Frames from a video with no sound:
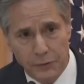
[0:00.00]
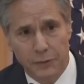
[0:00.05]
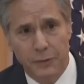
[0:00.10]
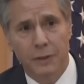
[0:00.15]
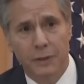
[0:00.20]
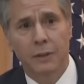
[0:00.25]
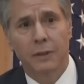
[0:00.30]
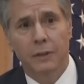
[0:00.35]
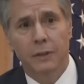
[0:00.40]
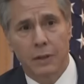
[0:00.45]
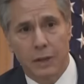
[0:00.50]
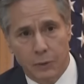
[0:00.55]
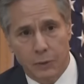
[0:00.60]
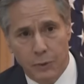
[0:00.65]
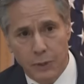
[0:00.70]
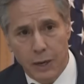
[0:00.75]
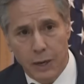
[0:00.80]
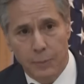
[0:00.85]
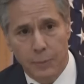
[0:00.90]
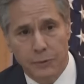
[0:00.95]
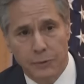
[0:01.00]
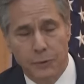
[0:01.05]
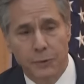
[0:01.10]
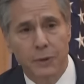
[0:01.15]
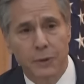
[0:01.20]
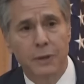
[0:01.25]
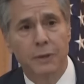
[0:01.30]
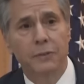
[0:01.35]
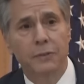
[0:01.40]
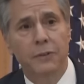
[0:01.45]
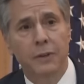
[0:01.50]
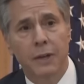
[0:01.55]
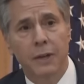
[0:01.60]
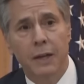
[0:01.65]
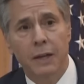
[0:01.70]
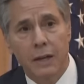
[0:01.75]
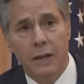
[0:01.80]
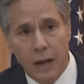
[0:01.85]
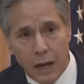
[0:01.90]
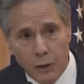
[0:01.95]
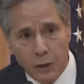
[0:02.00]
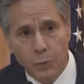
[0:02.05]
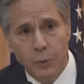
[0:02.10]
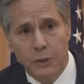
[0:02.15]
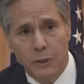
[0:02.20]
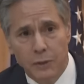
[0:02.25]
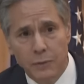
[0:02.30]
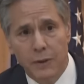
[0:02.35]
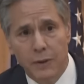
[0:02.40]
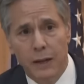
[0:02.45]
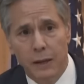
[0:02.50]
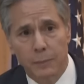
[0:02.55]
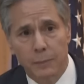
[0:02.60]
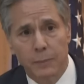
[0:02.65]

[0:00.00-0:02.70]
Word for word: facility in Equatorial Guinea, and